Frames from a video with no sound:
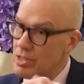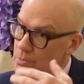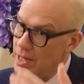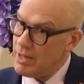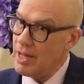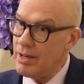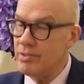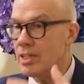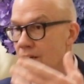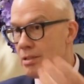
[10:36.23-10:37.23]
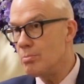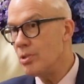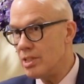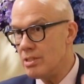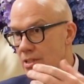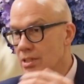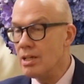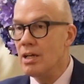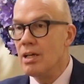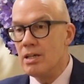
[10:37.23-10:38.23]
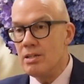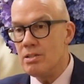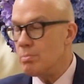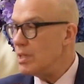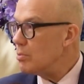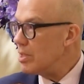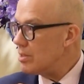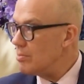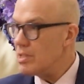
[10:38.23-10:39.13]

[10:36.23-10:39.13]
about having another body to be with them.